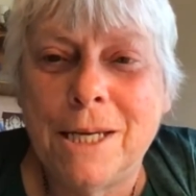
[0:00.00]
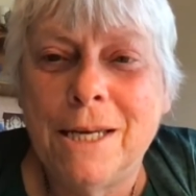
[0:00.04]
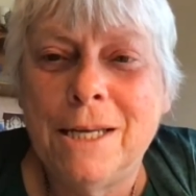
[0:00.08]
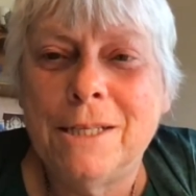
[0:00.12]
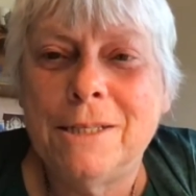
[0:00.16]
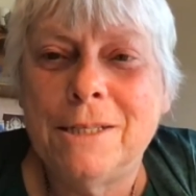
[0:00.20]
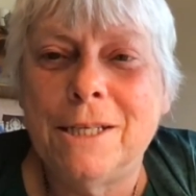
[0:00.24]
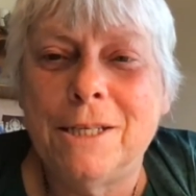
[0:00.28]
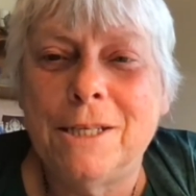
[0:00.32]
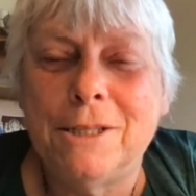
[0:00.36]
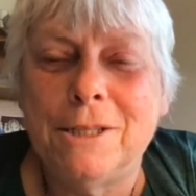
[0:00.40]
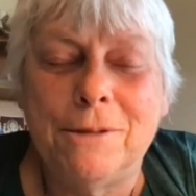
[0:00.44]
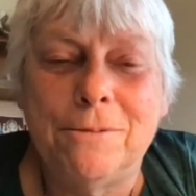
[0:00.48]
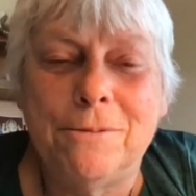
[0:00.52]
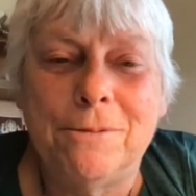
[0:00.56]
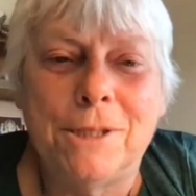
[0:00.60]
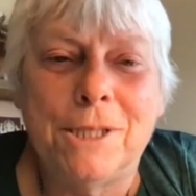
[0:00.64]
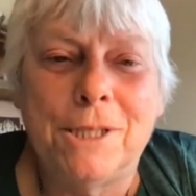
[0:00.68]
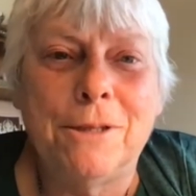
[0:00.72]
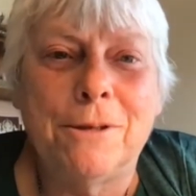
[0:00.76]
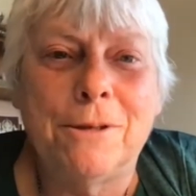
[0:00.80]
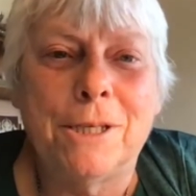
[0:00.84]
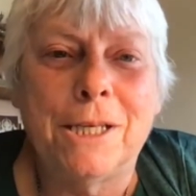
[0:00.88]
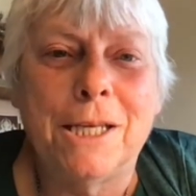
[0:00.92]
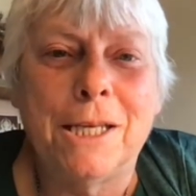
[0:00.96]
said she was
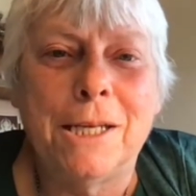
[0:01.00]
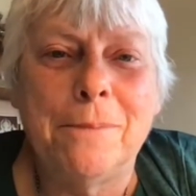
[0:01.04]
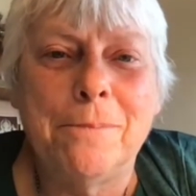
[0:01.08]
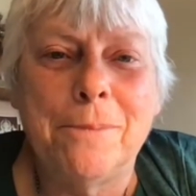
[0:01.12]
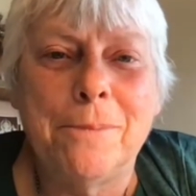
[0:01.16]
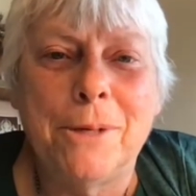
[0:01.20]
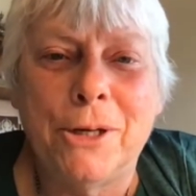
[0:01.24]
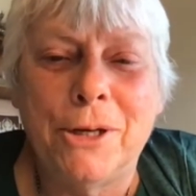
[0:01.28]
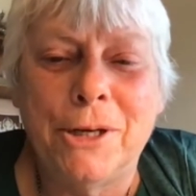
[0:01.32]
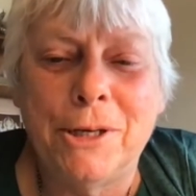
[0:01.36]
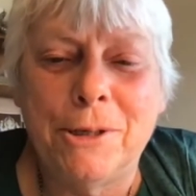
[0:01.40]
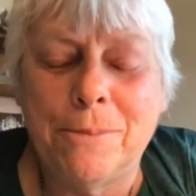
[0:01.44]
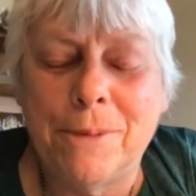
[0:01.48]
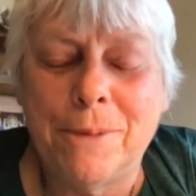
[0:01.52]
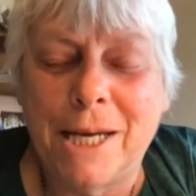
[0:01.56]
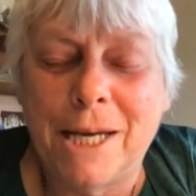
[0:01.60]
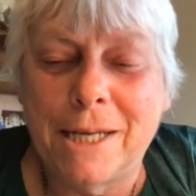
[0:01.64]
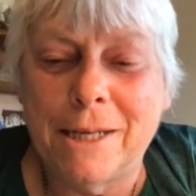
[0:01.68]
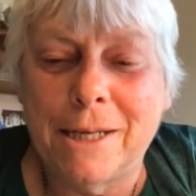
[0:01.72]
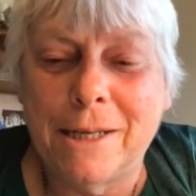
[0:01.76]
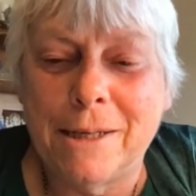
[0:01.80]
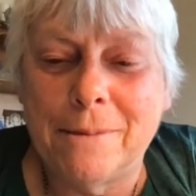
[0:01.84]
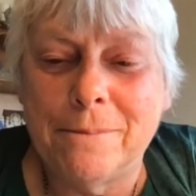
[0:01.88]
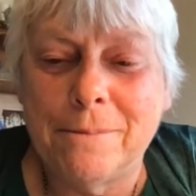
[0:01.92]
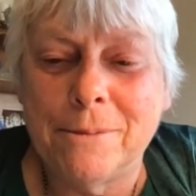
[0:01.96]
either getting married or
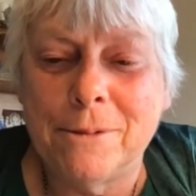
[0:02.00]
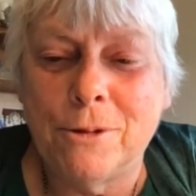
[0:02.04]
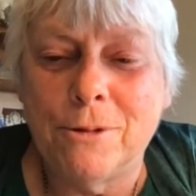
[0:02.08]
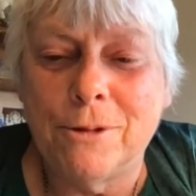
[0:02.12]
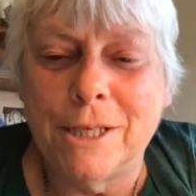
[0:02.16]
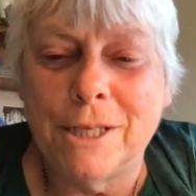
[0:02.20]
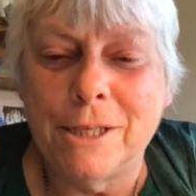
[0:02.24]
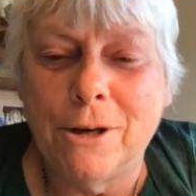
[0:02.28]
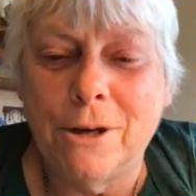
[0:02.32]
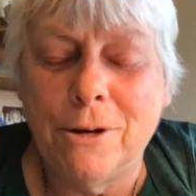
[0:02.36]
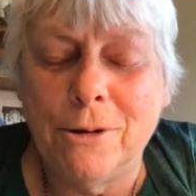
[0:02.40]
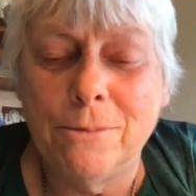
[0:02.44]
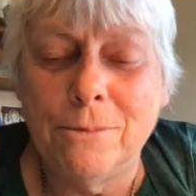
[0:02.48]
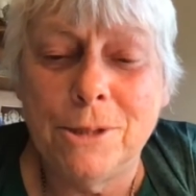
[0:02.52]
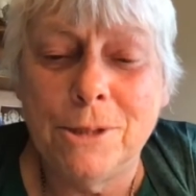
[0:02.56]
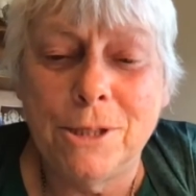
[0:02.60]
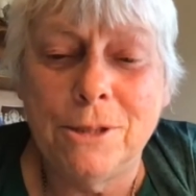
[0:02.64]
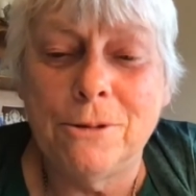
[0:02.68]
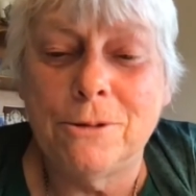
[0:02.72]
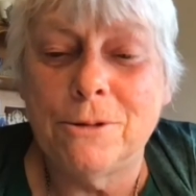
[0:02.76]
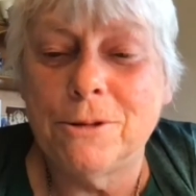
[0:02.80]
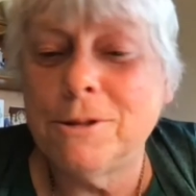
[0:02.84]
packing up and going home to